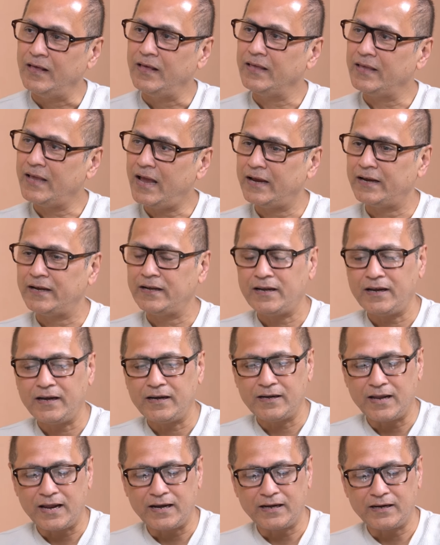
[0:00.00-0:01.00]
Yeah, it
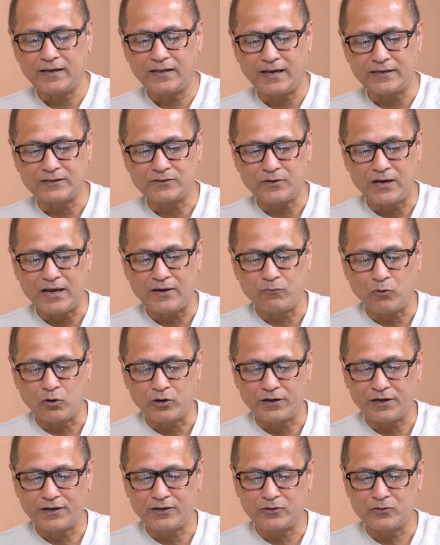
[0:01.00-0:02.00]
did, and that's why I
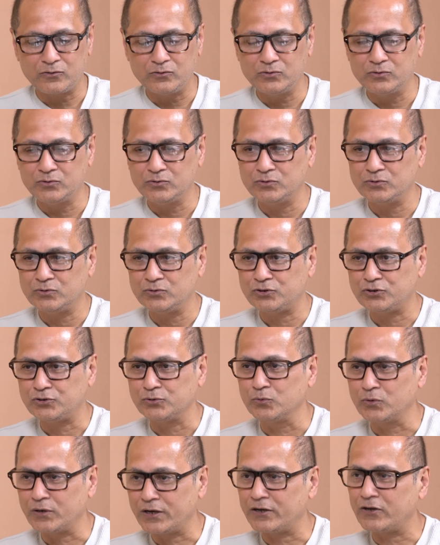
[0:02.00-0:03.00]
wanted to
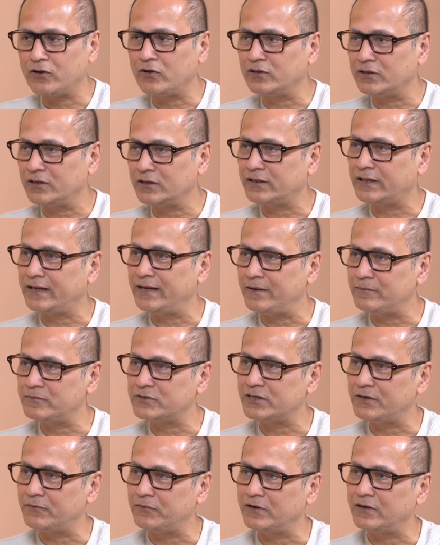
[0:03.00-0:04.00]
shoot it on the
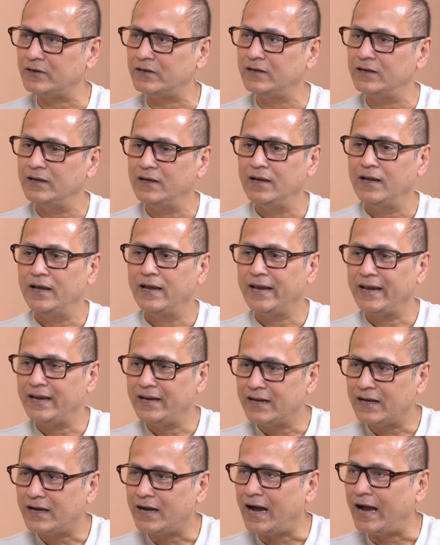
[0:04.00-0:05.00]
Thames River
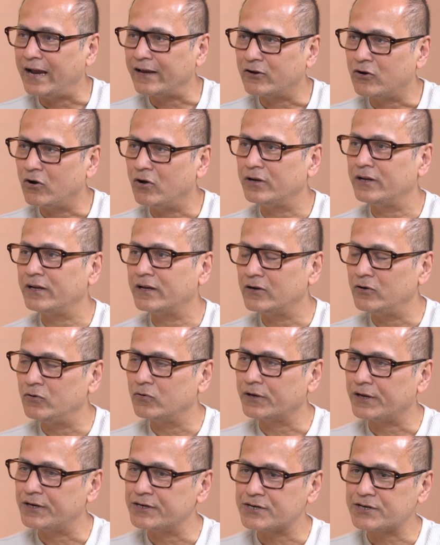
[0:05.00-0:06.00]
in an iconic
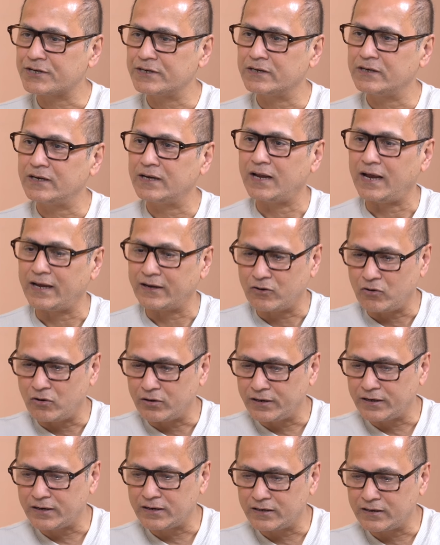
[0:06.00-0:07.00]
location,
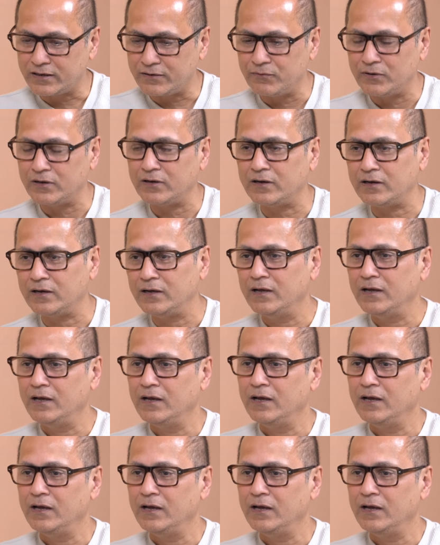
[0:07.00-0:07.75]
iconic river,